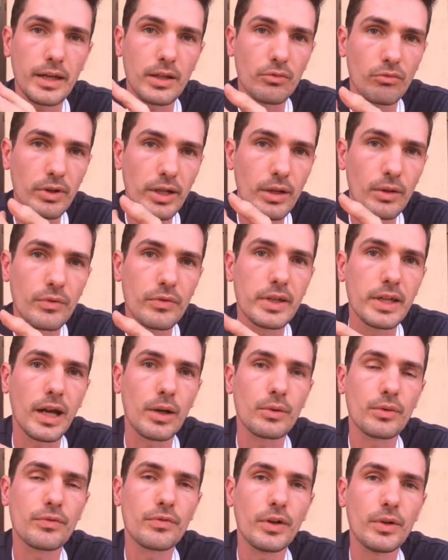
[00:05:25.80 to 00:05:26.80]
getting rid of
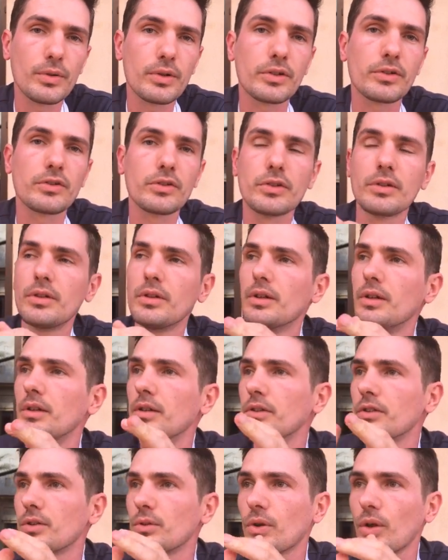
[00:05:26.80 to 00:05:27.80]
the out of focus,
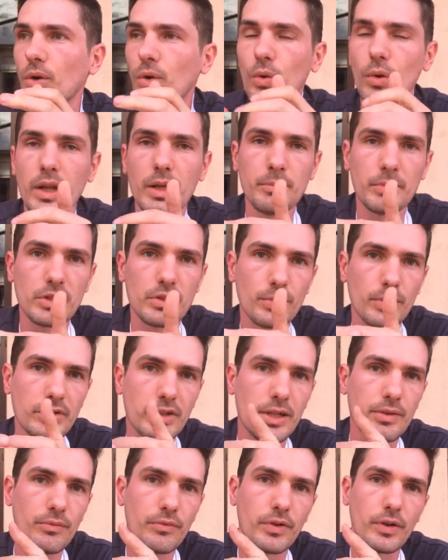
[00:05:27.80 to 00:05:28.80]
so the whole image
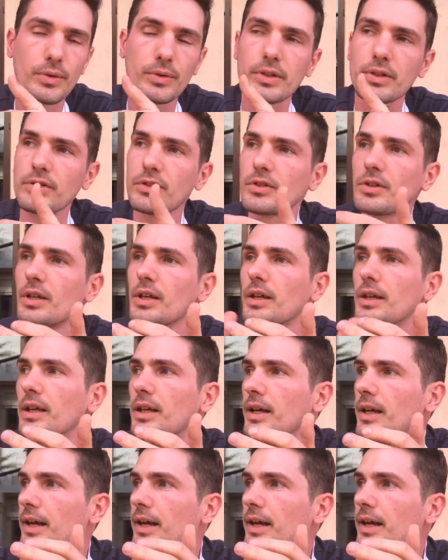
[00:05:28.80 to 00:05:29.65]
was in focus.